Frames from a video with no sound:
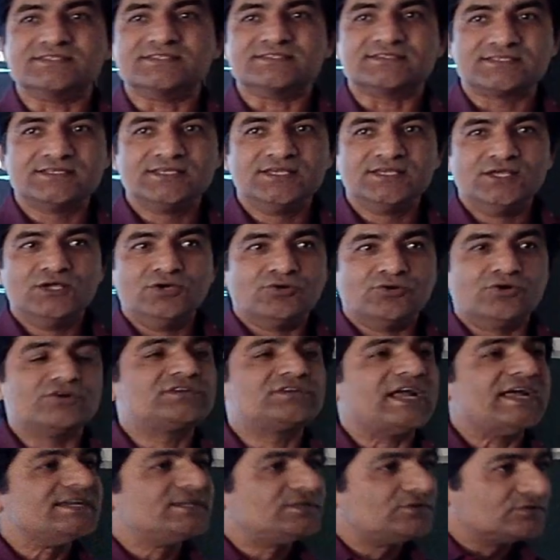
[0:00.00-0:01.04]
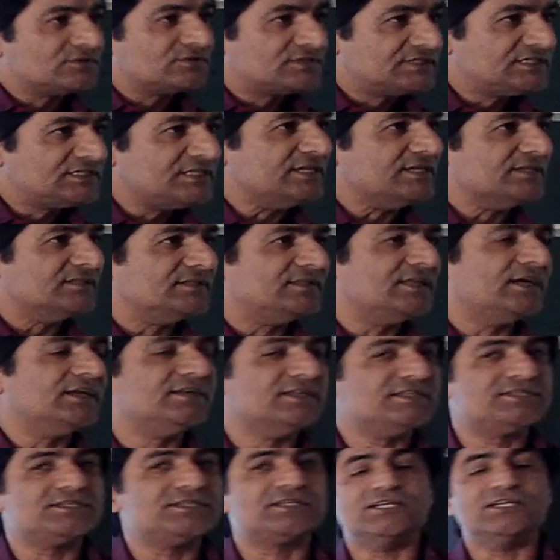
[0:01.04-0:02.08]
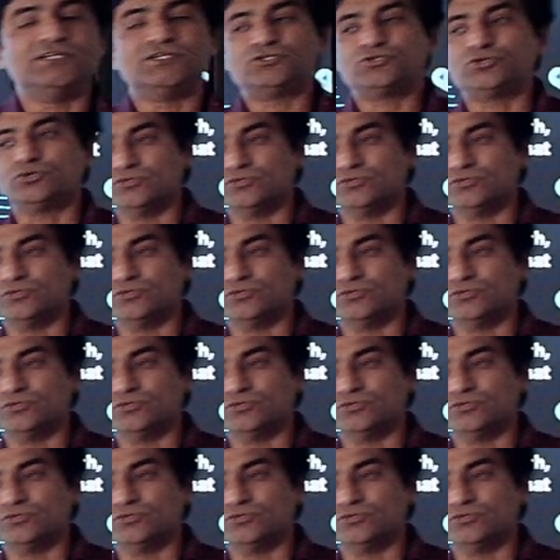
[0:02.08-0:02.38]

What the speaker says: or try to see the digital tools in